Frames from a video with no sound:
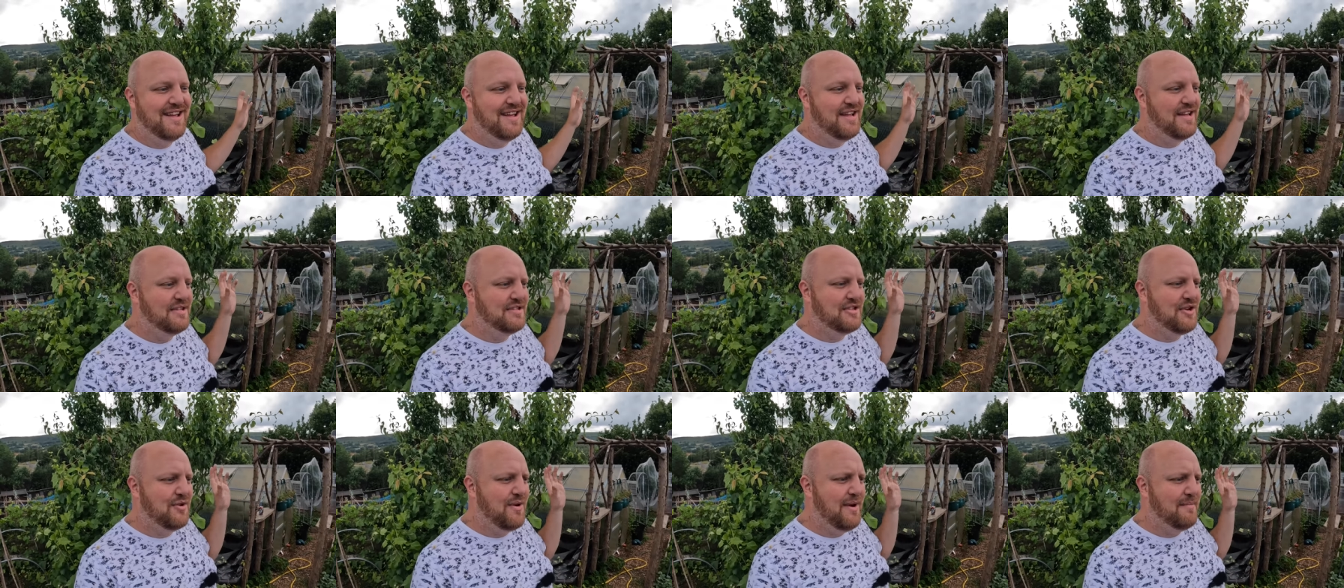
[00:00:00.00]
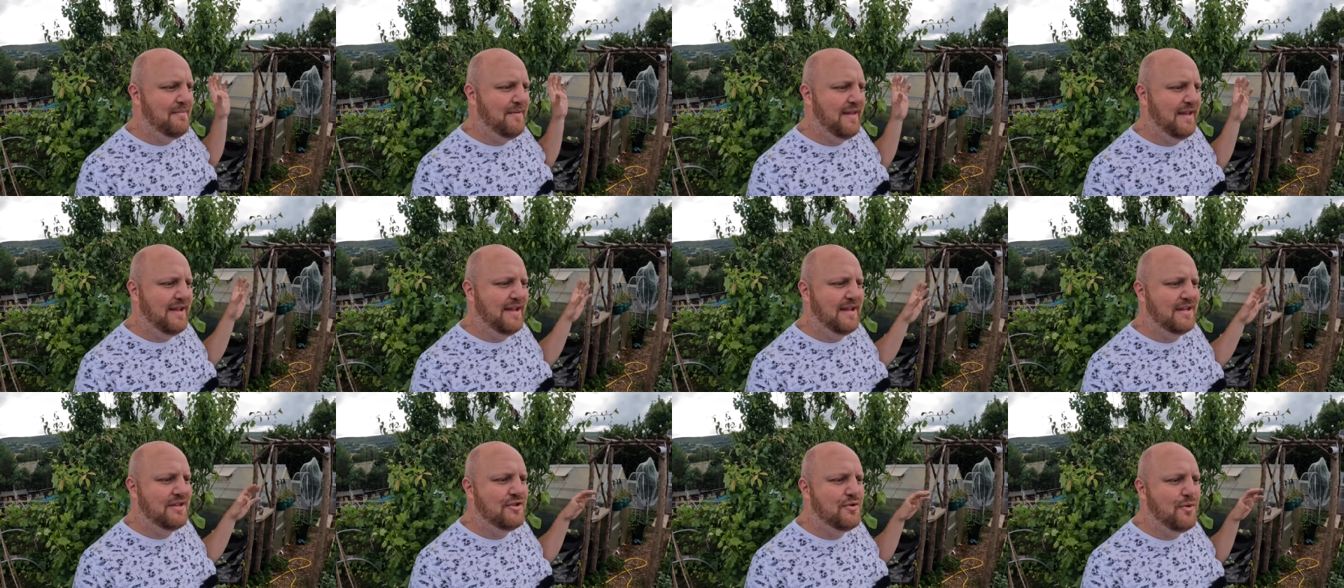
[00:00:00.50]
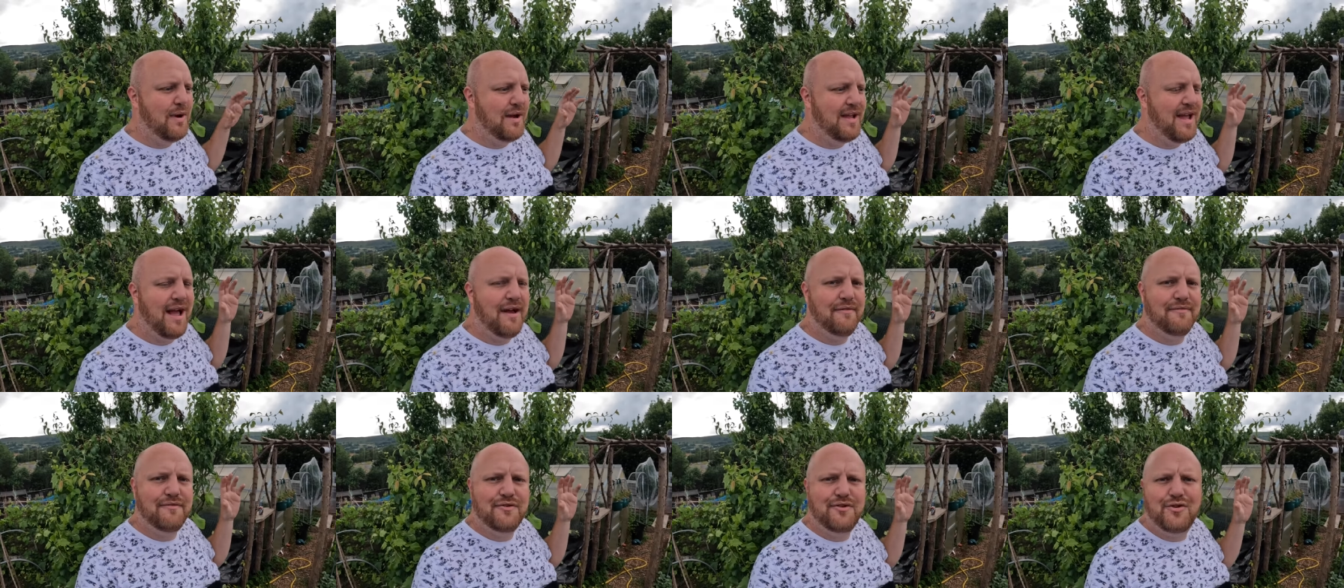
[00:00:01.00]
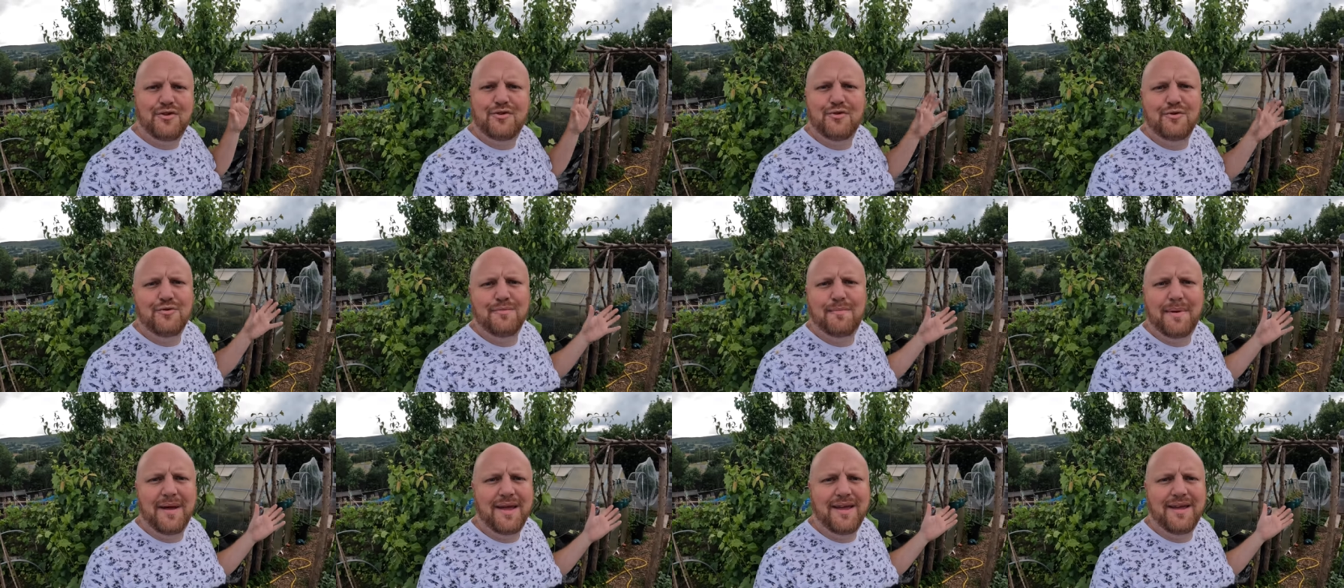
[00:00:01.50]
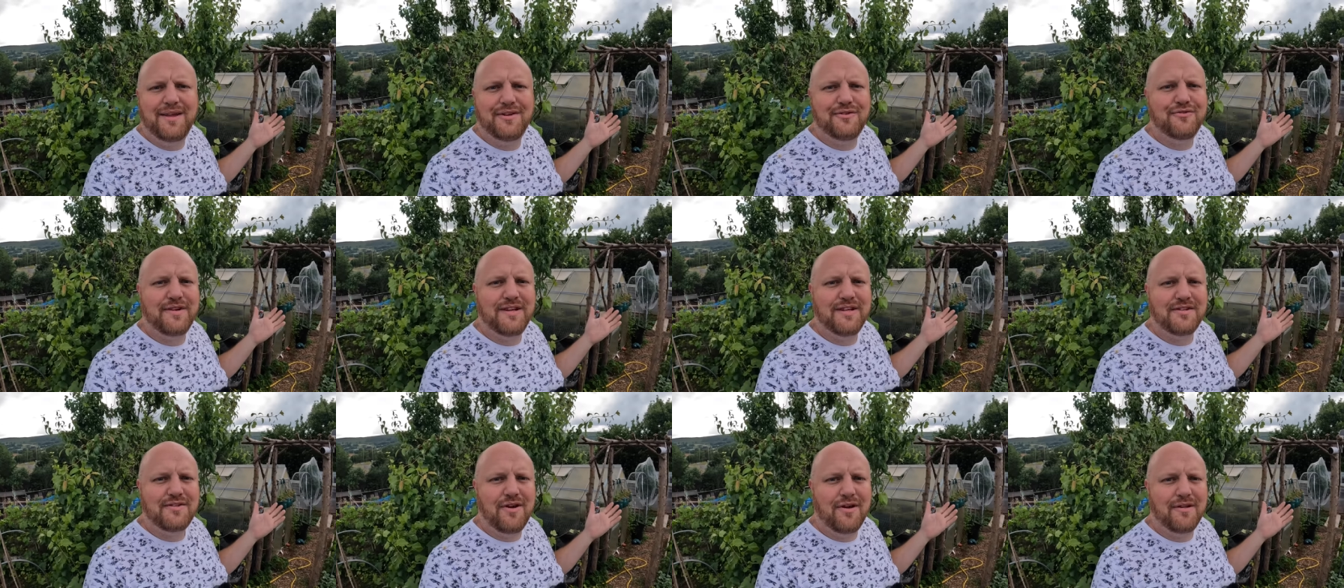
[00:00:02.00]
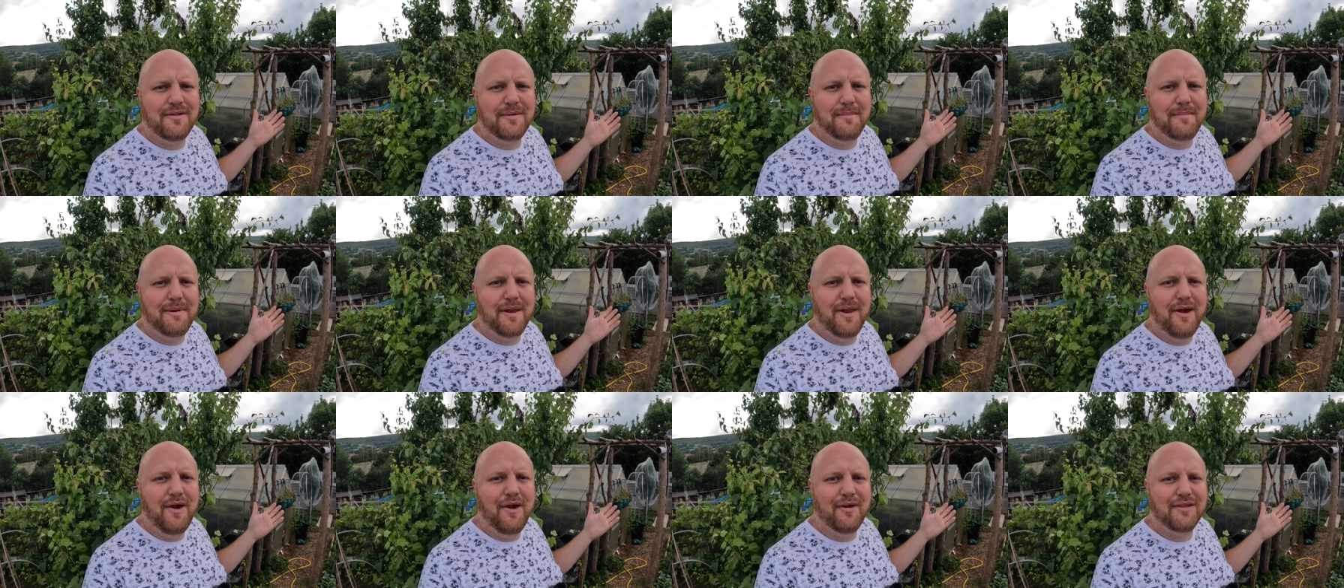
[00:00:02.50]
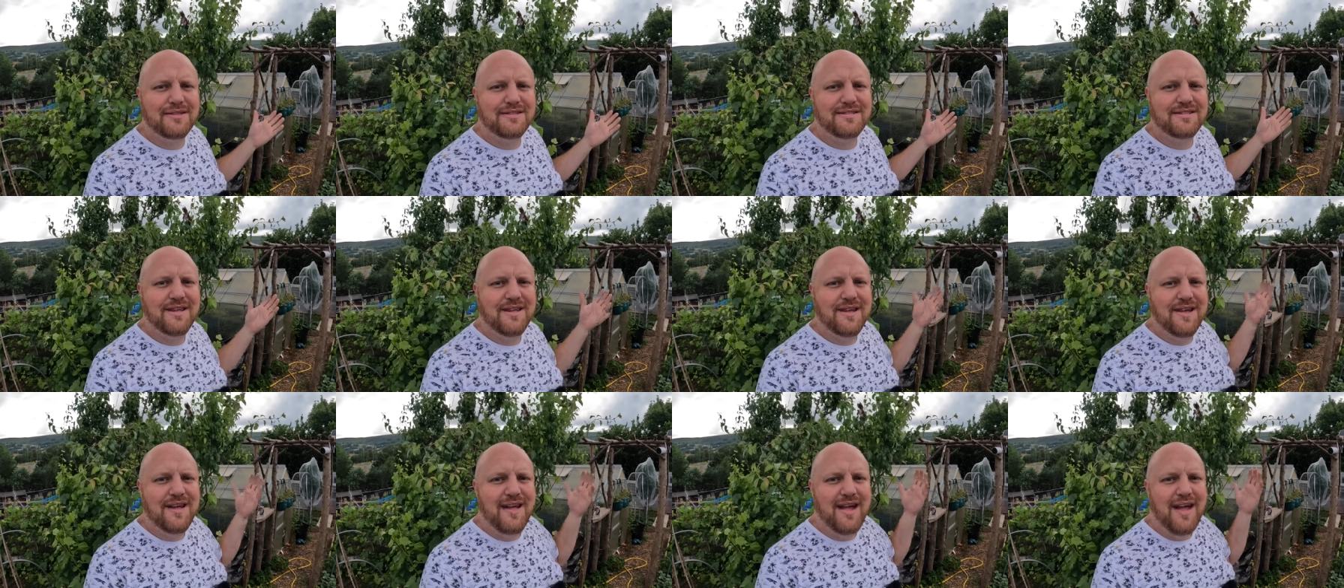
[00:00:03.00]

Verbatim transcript: So I'm thinking, do I have two pear trees on the plots?